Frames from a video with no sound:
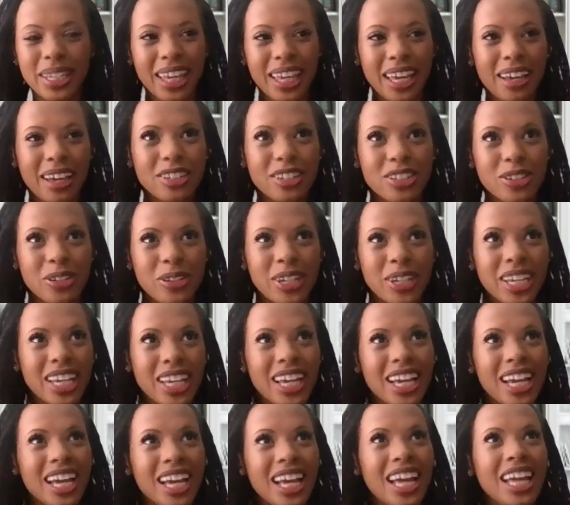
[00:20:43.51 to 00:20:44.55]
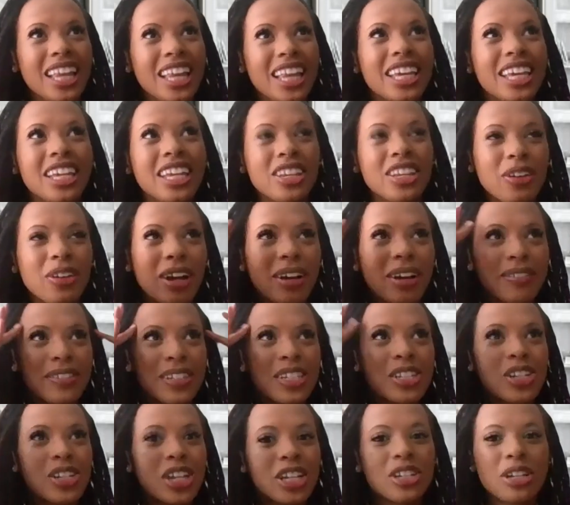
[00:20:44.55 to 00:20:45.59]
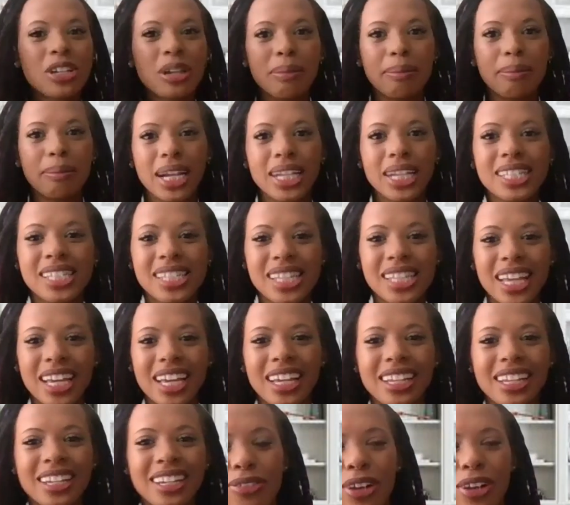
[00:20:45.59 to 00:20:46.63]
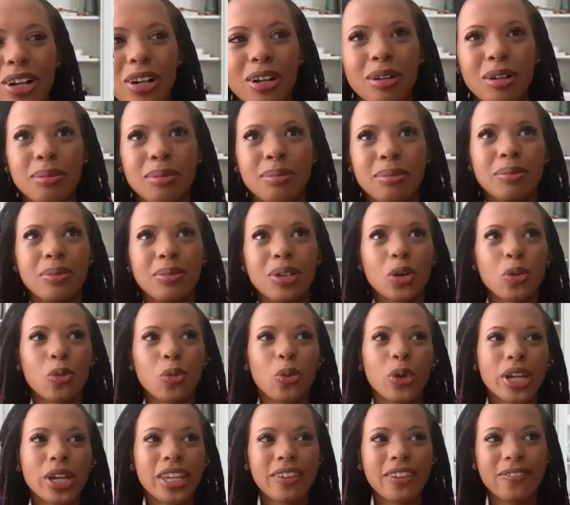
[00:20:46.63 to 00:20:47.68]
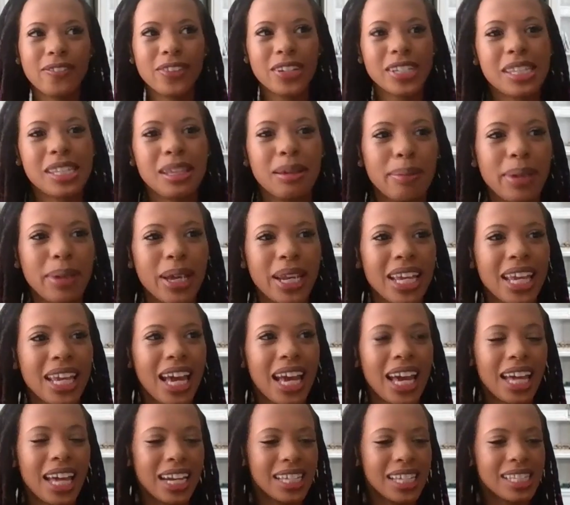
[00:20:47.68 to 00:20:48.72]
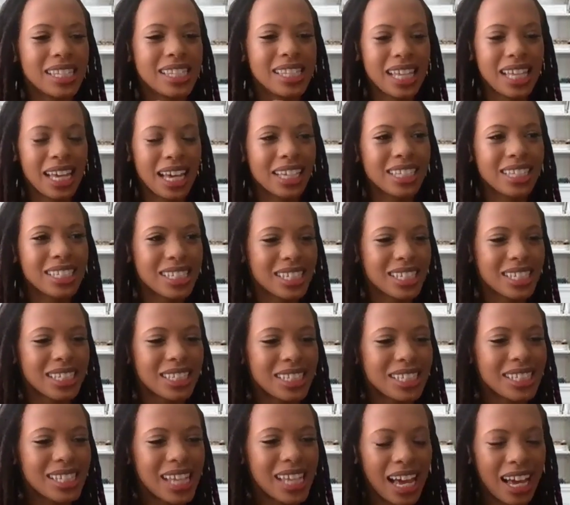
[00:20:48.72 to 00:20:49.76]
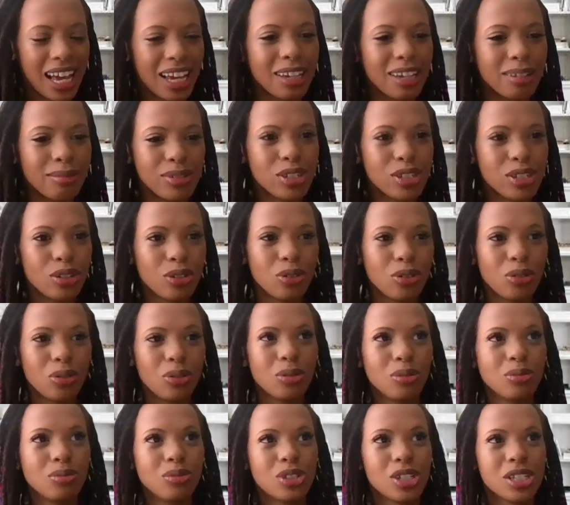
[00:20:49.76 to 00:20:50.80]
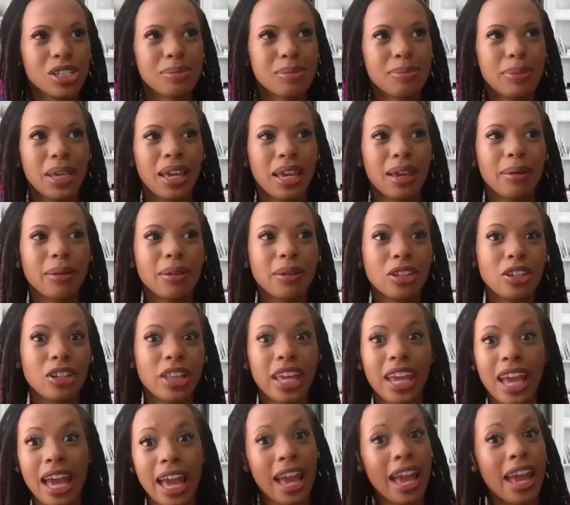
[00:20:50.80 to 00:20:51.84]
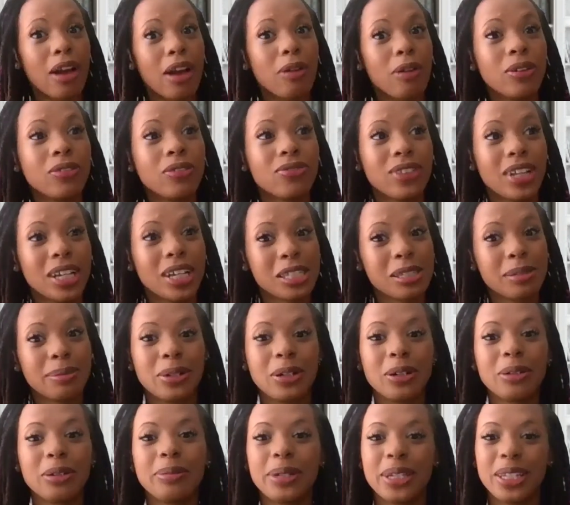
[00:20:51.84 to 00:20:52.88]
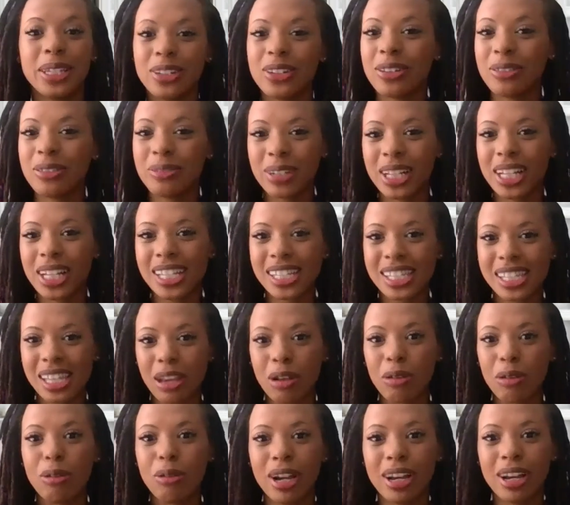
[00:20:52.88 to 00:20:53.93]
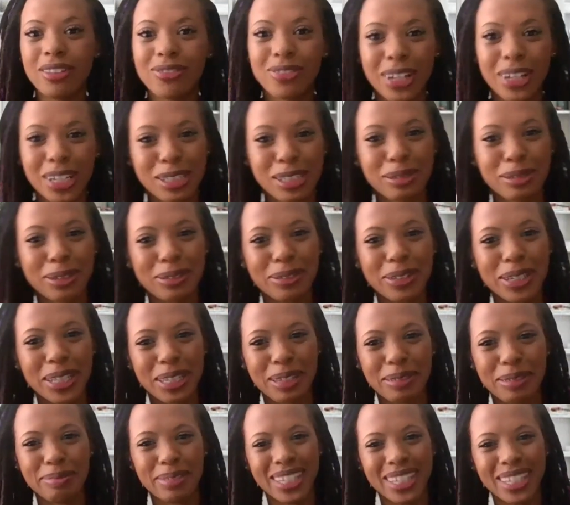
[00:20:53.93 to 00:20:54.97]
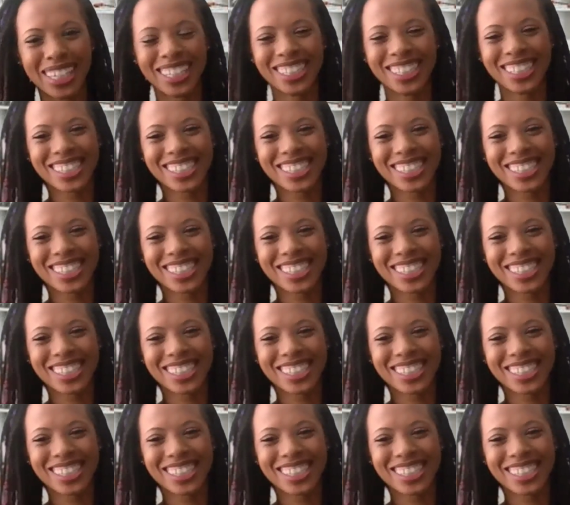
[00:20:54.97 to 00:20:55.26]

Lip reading: Yeah, doing it. Like, and you have to change your mindset from working for somebody at a set time to just you're like, hey, I want flexible, but you don't realize like what flexible really means.